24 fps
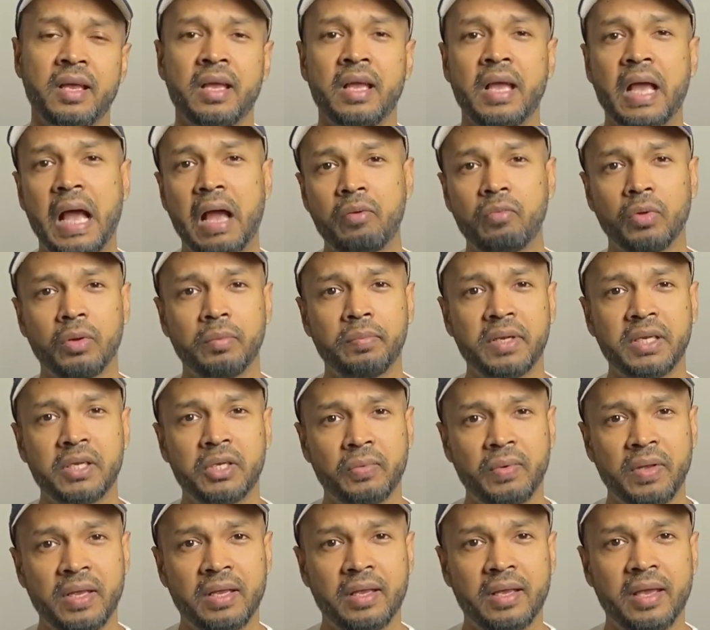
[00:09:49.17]
I will be
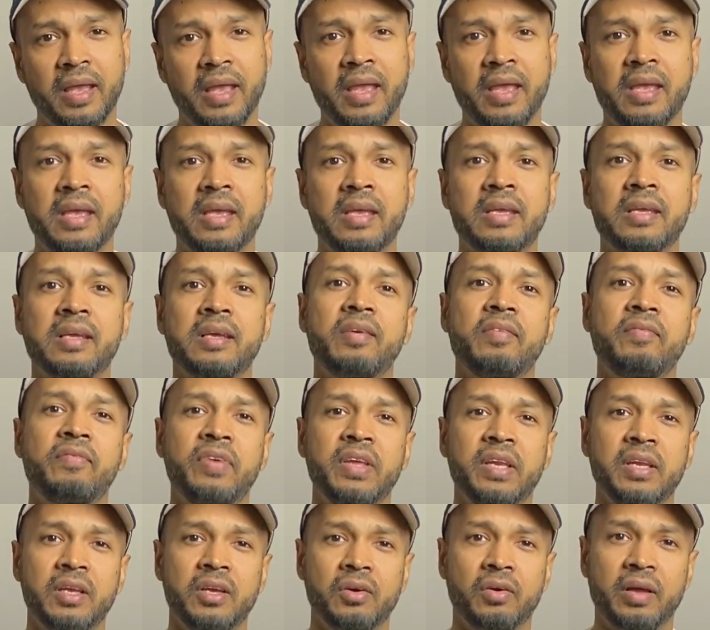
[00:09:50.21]
doing a
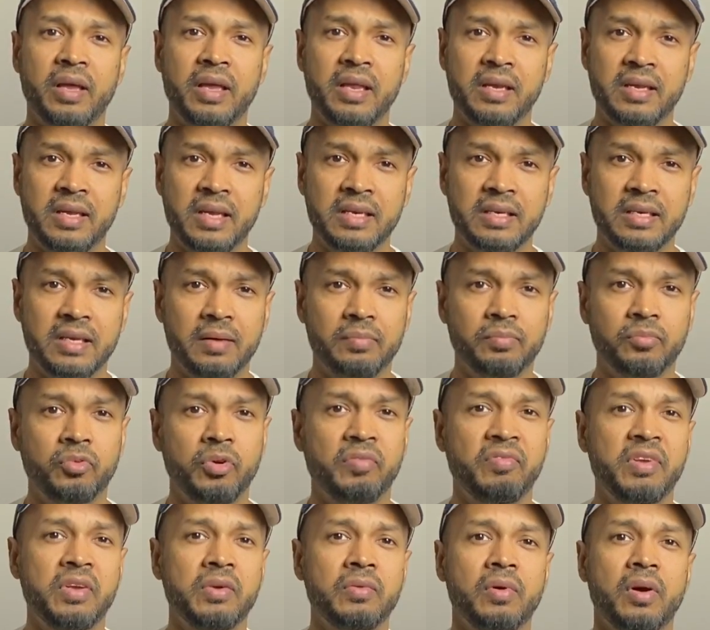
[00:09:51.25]
video and in-depth
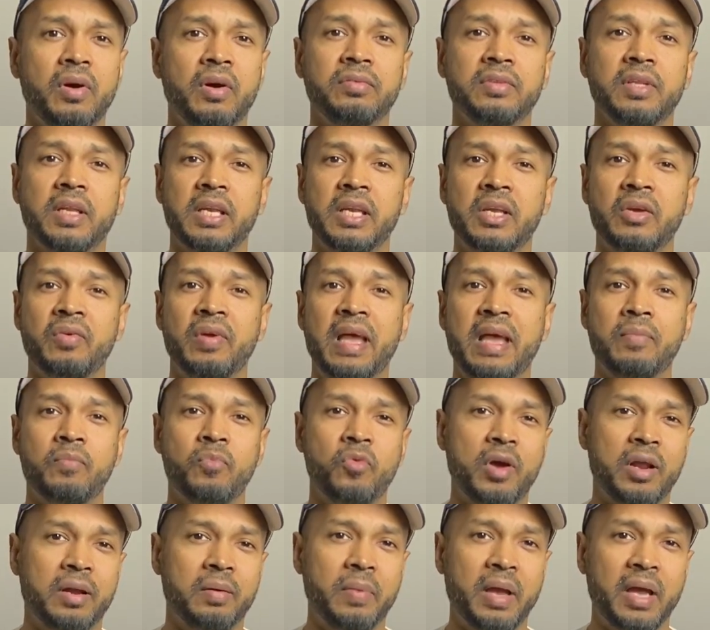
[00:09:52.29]
review of the new
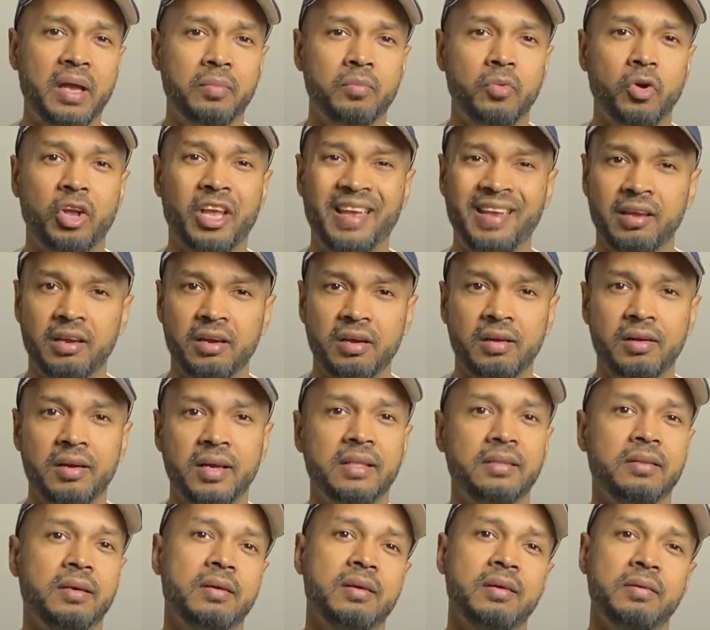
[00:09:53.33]
M1 MacBook Air in
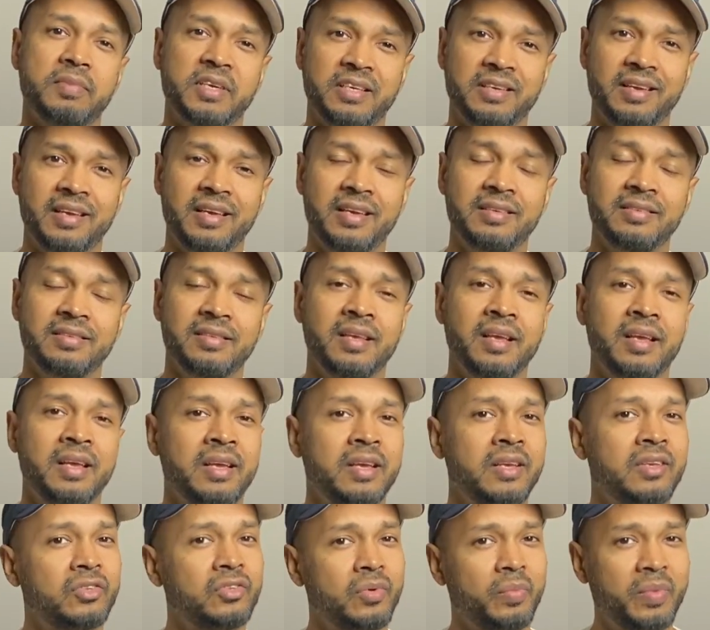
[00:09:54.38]
the coming days.
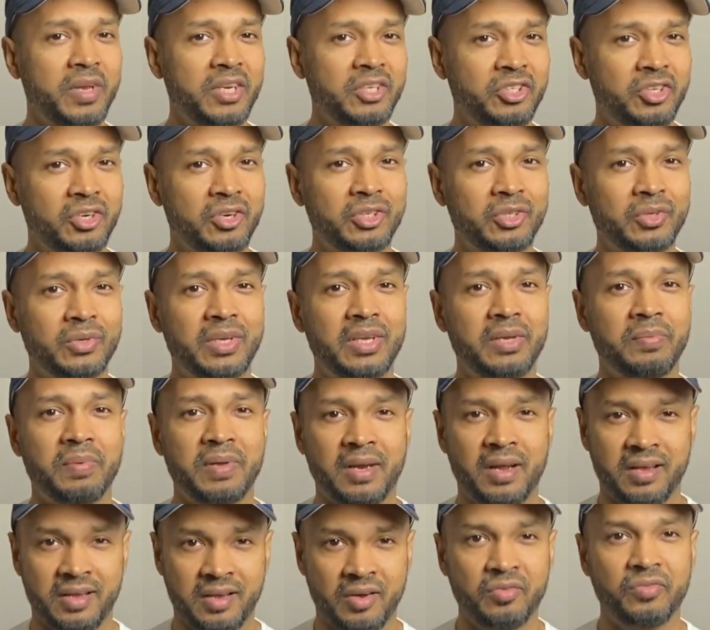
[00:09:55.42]
So make sure to keep an
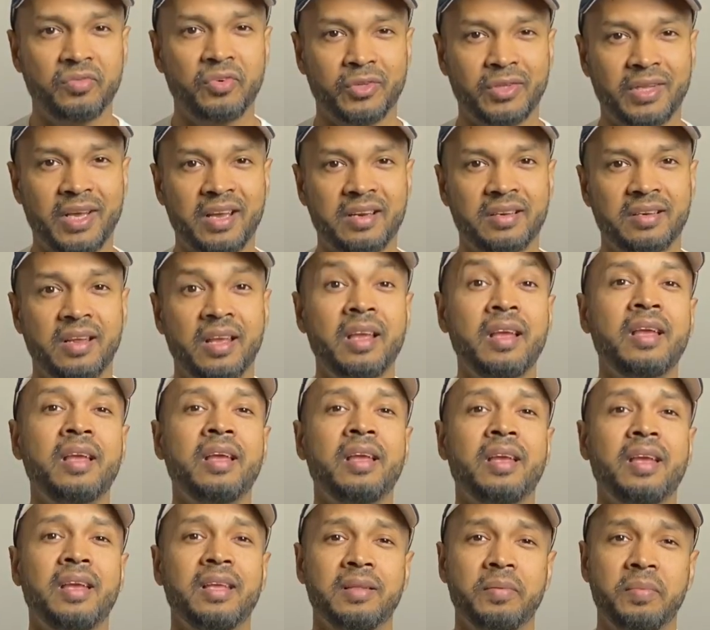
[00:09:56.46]
eye out for that.
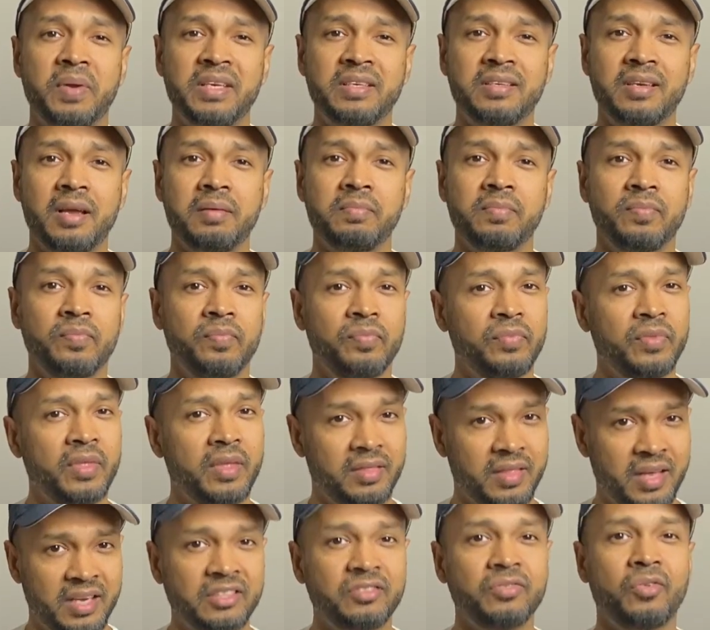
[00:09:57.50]
In the meantime,
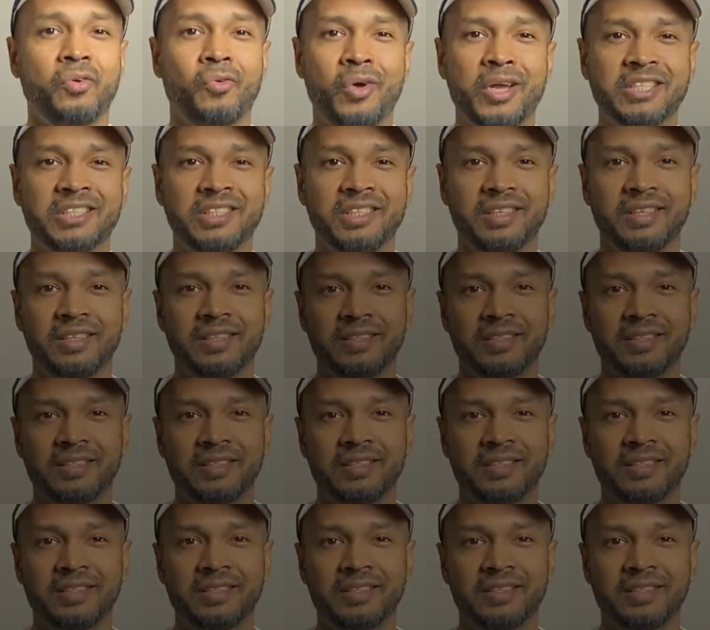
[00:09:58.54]
thanks for watching.